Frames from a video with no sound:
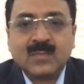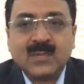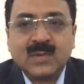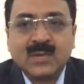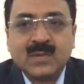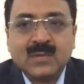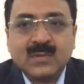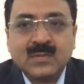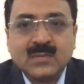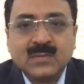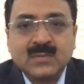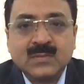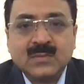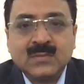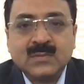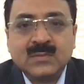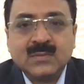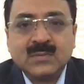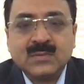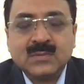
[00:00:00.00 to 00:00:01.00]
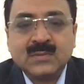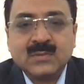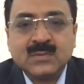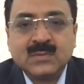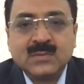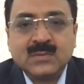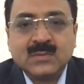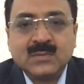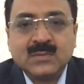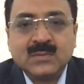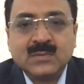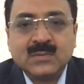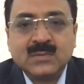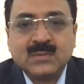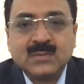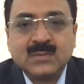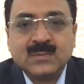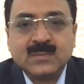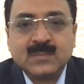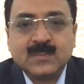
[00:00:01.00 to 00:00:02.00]

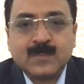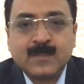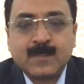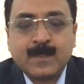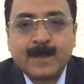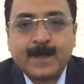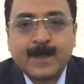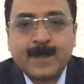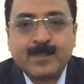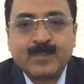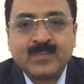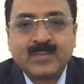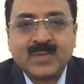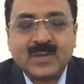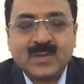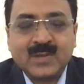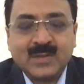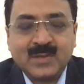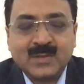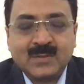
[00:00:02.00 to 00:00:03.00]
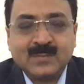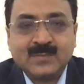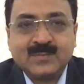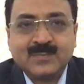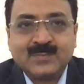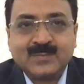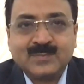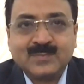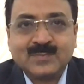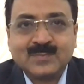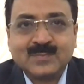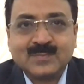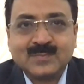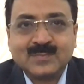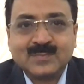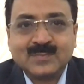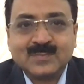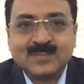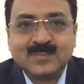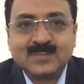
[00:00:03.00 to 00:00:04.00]

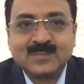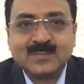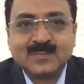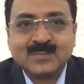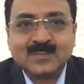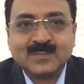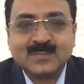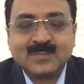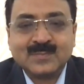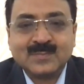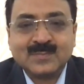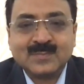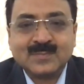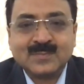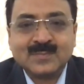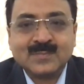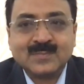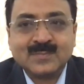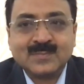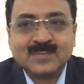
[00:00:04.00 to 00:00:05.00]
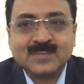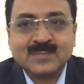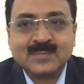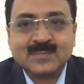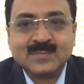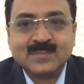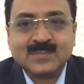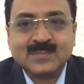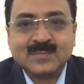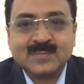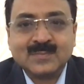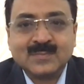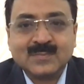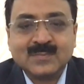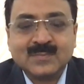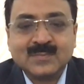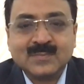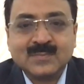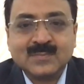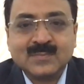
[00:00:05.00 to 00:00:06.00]

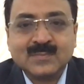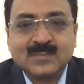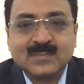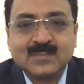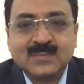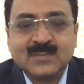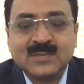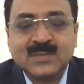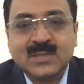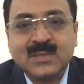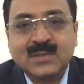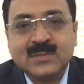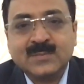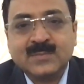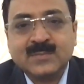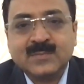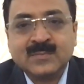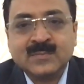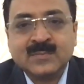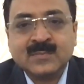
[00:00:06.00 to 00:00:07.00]
The person shown says nothing.